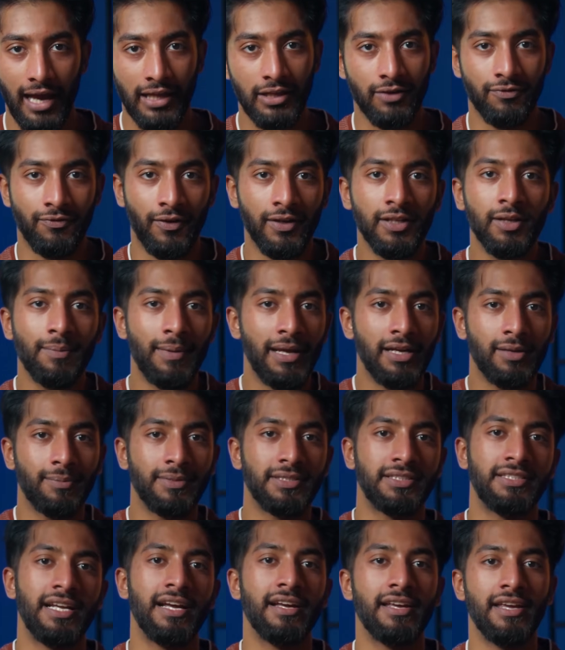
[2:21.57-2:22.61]
And the fundamental
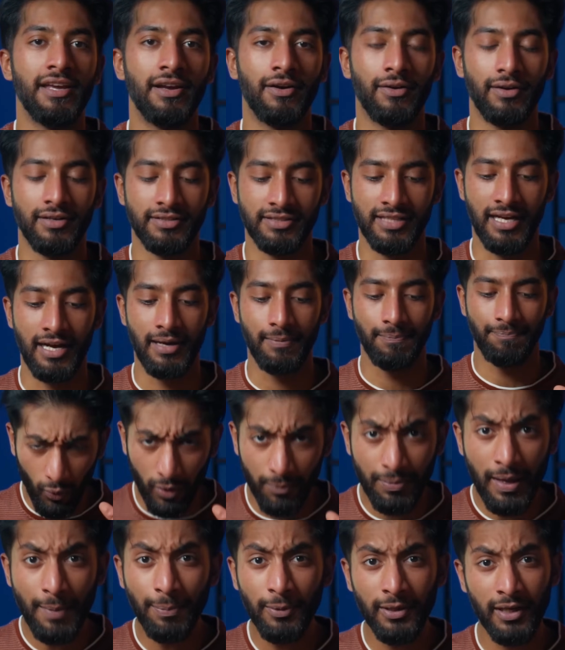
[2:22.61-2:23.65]
mistake here is that when
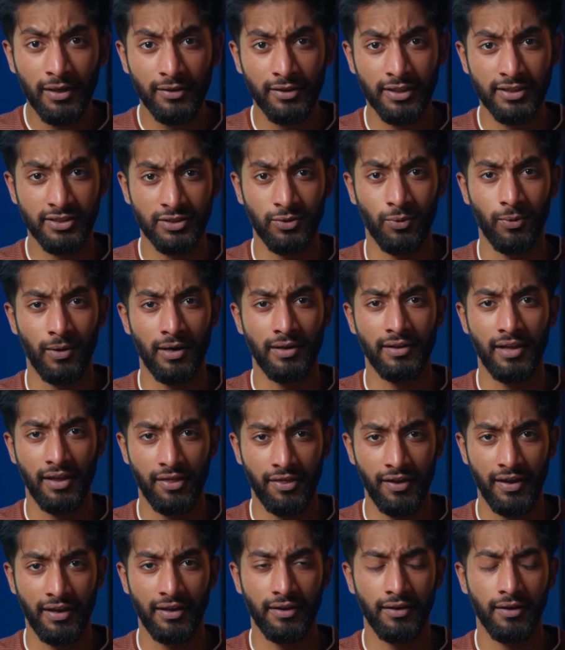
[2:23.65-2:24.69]
people hear this story, they
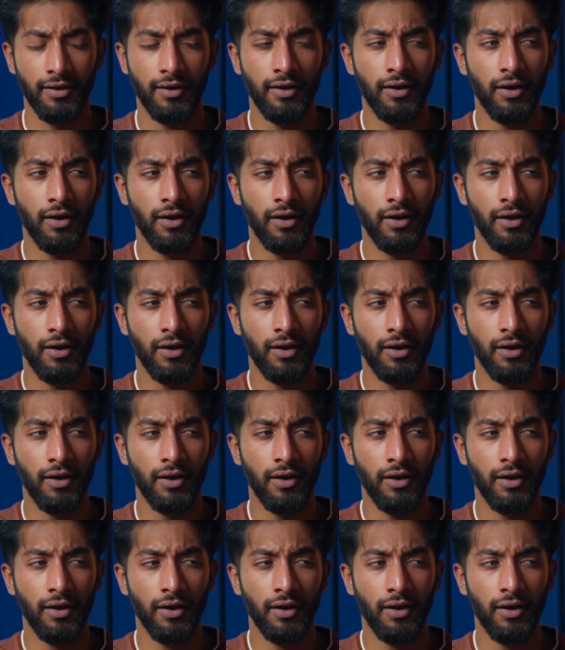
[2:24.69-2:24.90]
think,